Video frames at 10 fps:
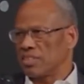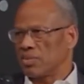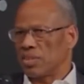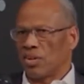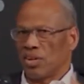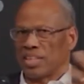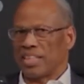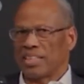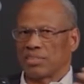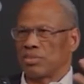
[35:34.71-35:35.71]
We're all
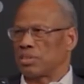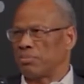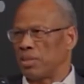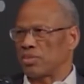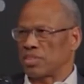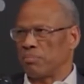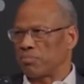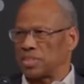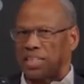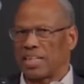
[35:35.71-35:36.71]
ignorant about
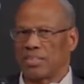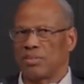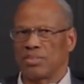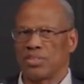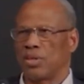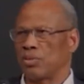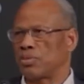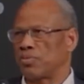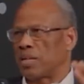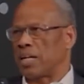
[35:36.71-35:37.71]
something. I don't know how
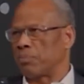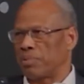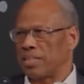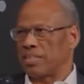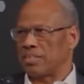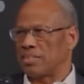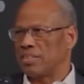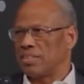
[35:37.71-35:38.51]
to fly a plane.